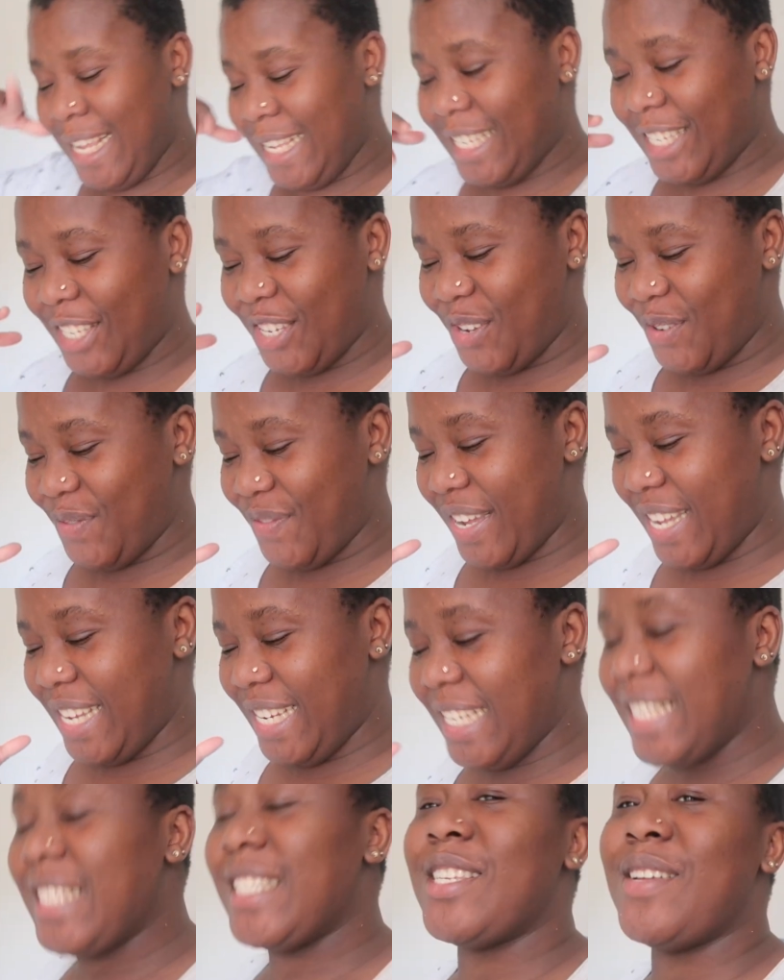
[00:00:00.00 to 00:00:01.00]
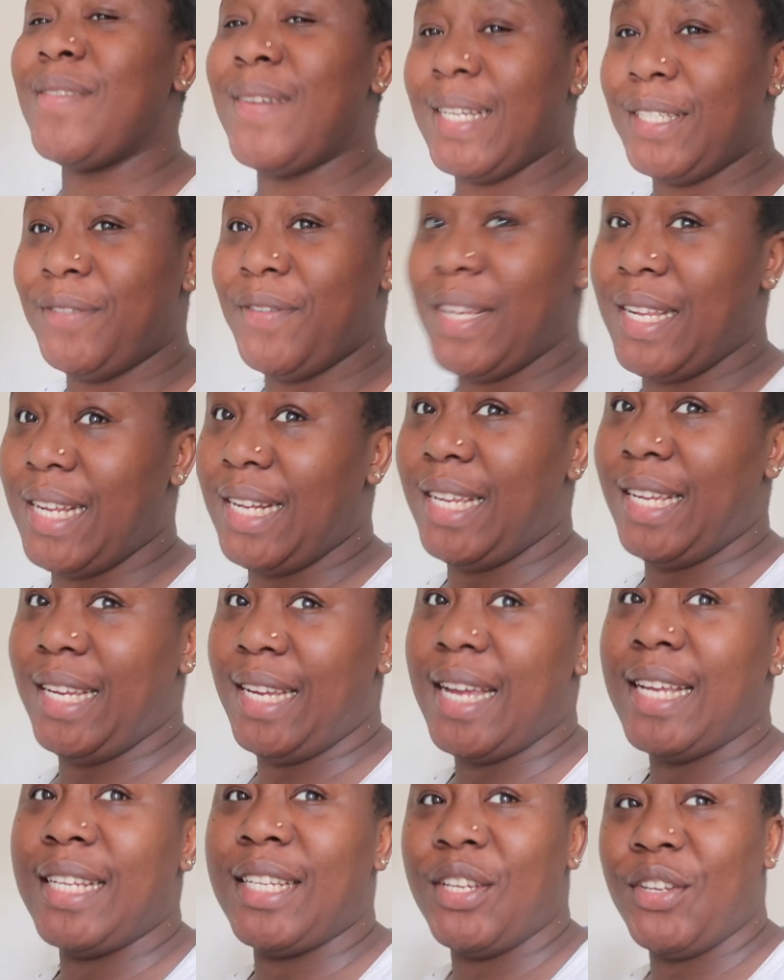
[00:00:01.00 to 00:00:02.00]
So my summer is finally
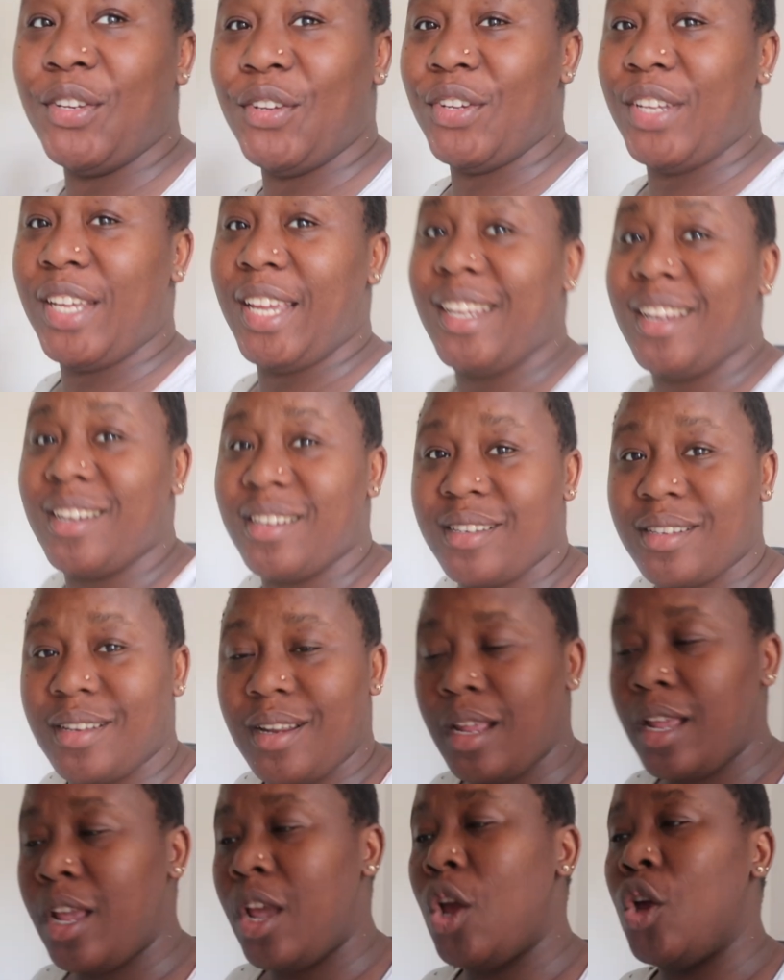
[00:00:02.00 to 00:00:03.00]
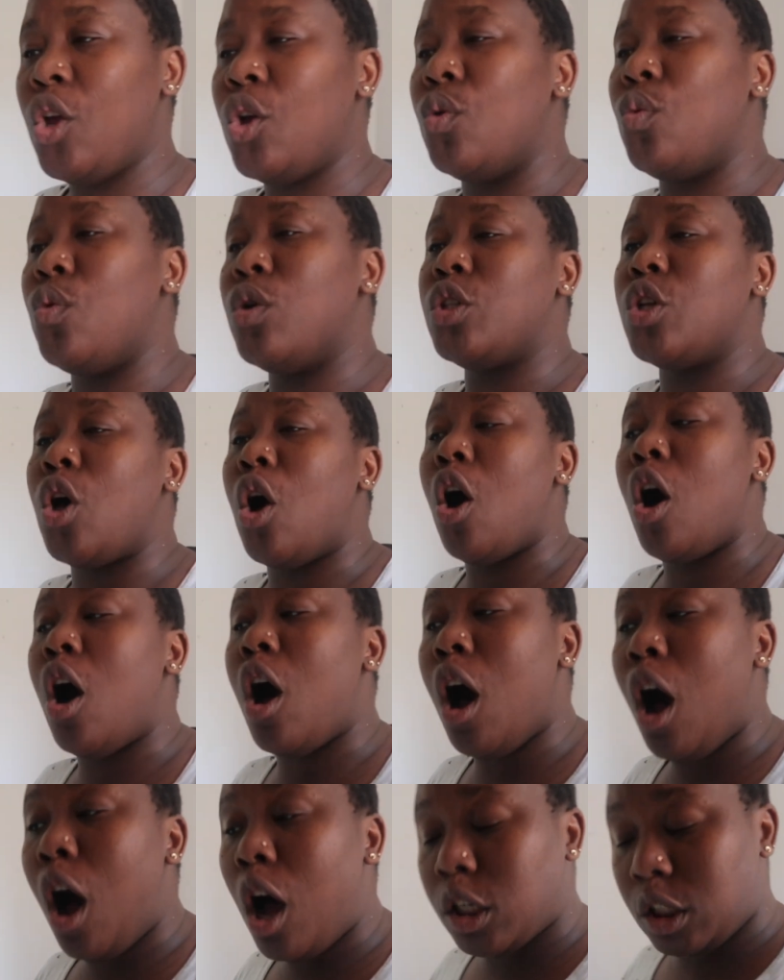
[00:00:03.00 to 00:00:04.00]
here in the UK. Yesterday it was
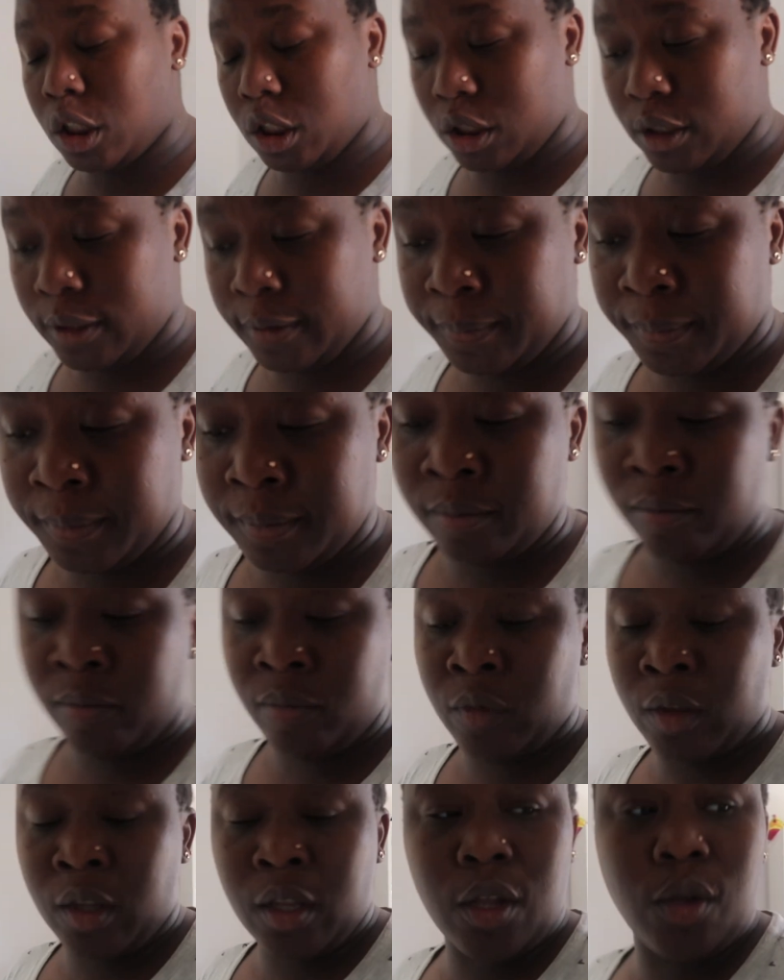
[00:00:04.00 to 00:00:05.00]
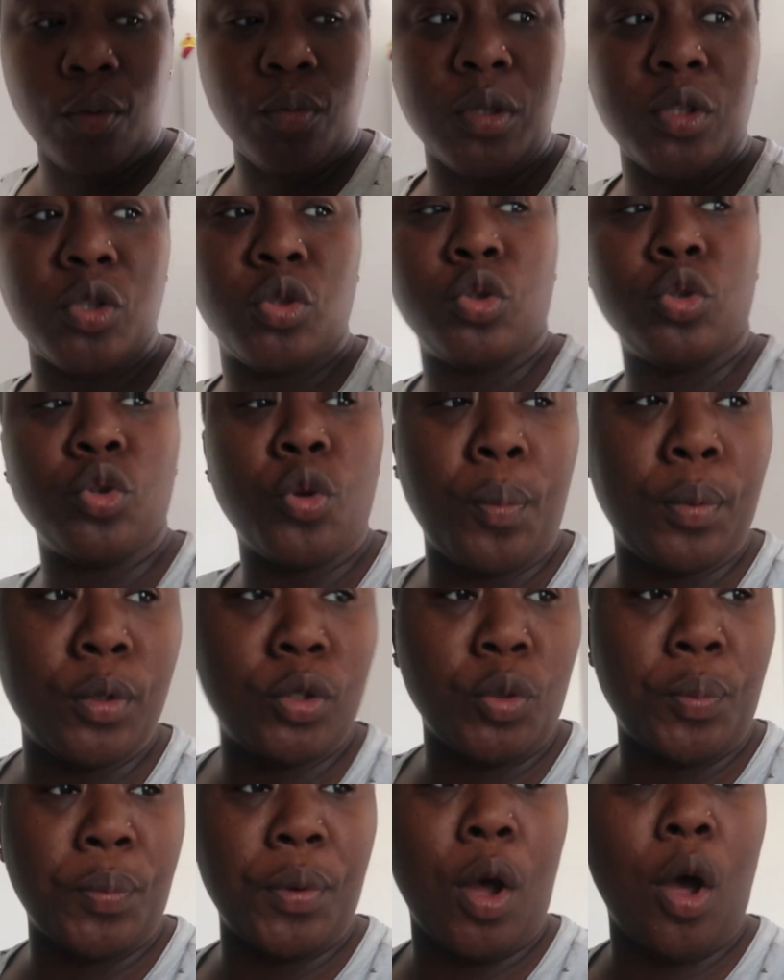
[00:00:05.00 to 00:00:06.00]
hot. It was super,
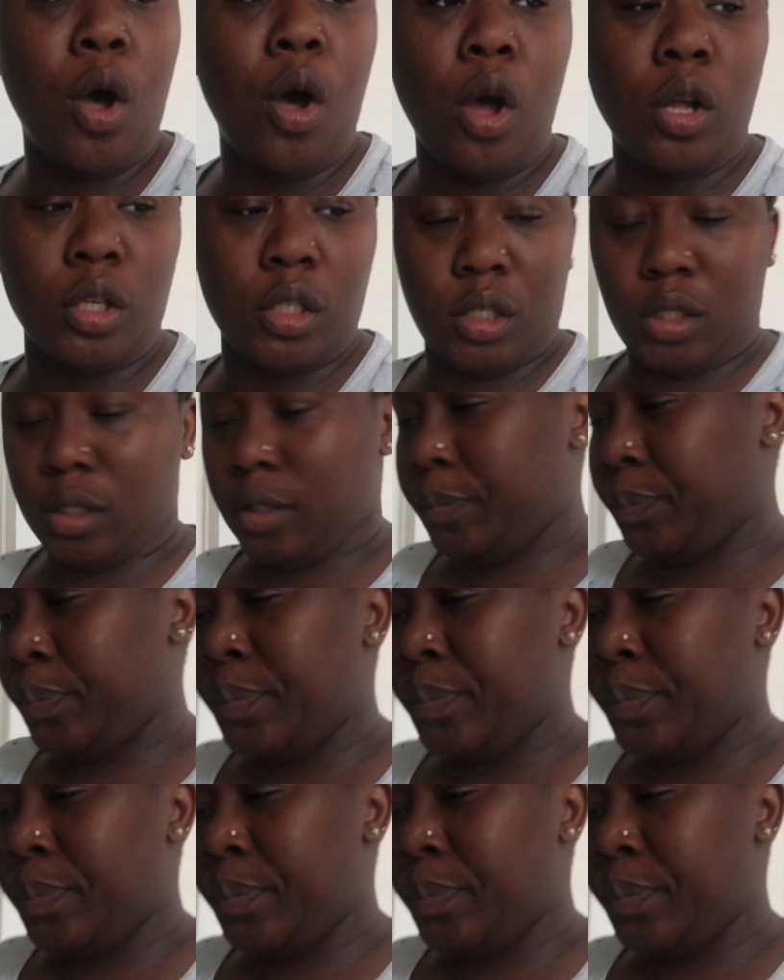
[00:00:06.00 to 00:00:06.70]
super hot.